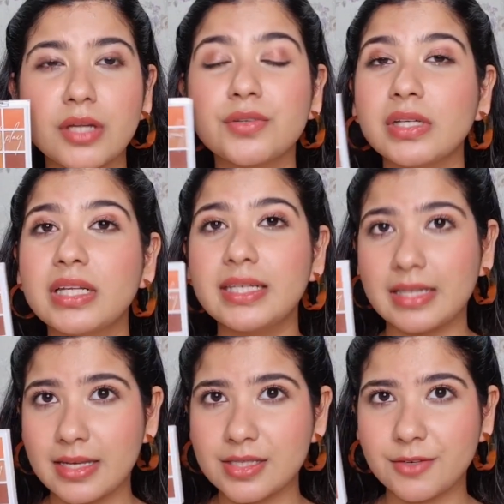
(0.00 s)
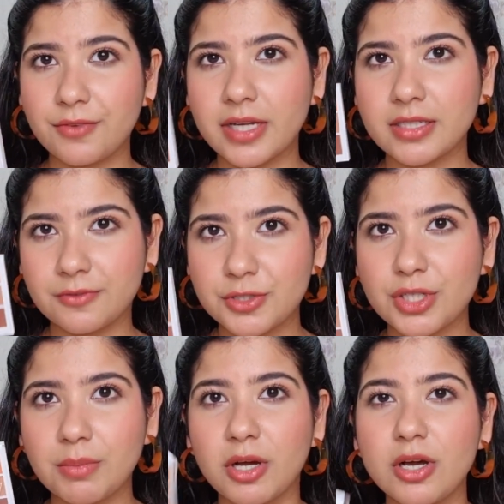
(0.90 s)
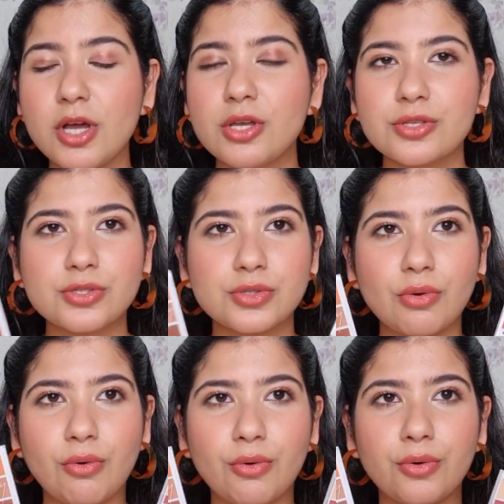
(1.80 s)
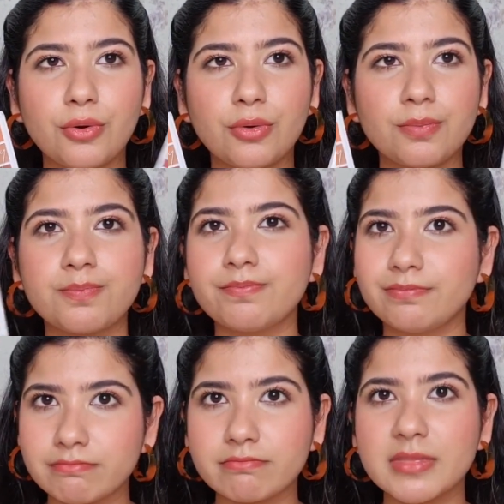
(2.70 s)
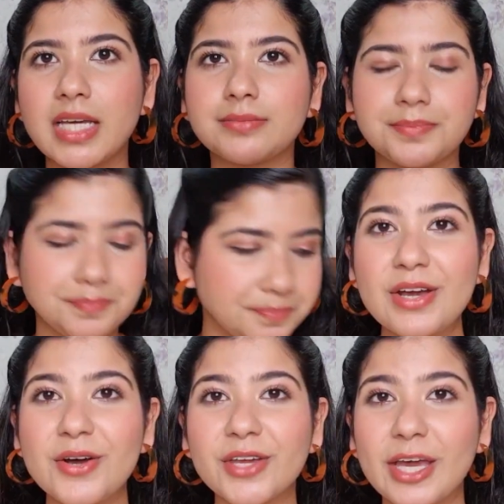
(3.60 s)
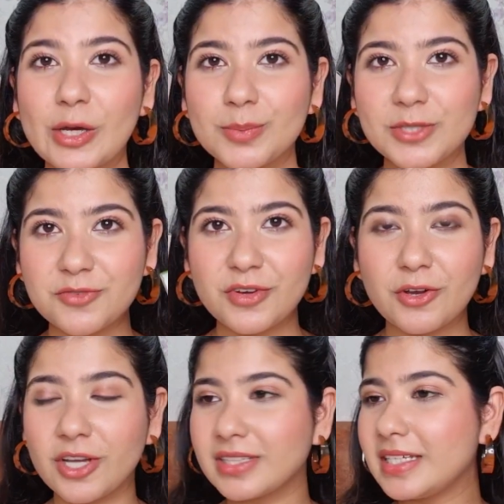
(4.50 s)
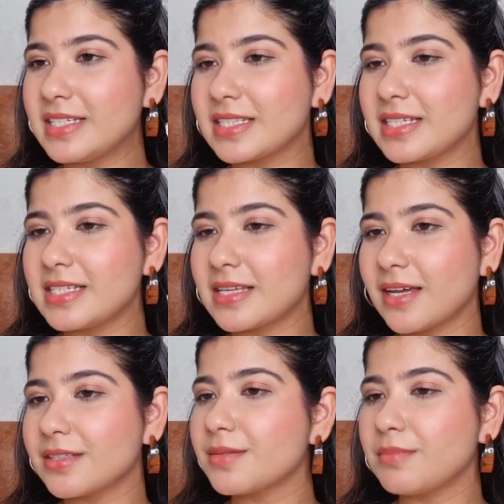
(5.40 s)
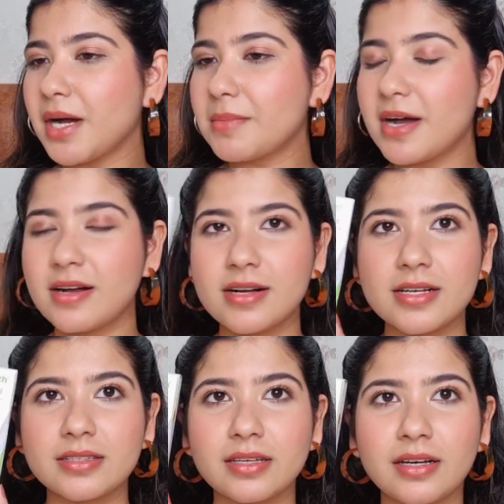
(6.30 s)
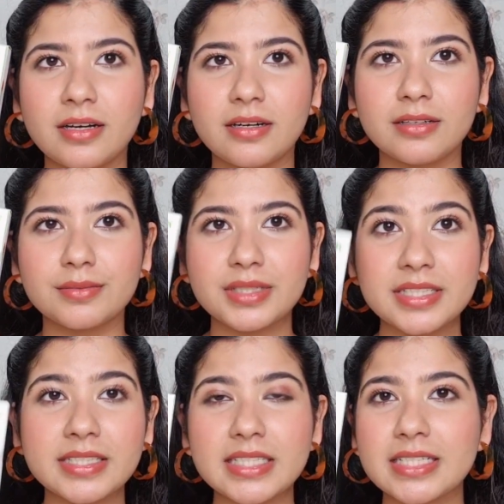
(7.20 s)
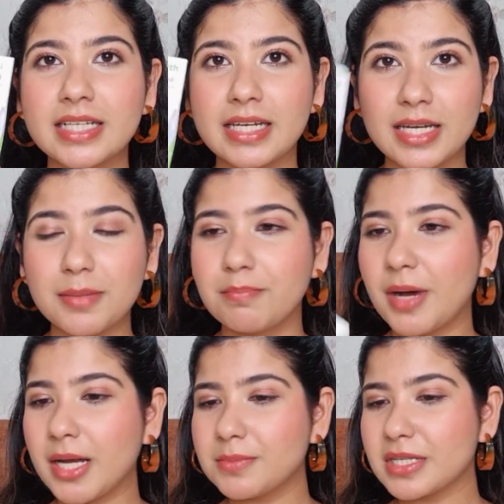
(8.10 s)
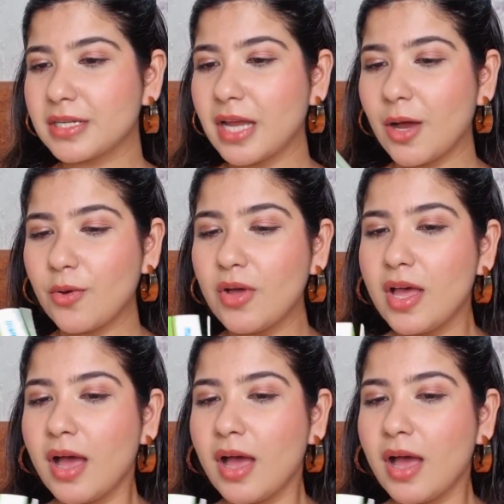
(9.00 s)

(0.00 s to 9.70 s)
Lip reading: a really nice reflective shimmer. So yeah. Okay, I almost forgot these. These are the Mamaearth tinted lip balms. Now,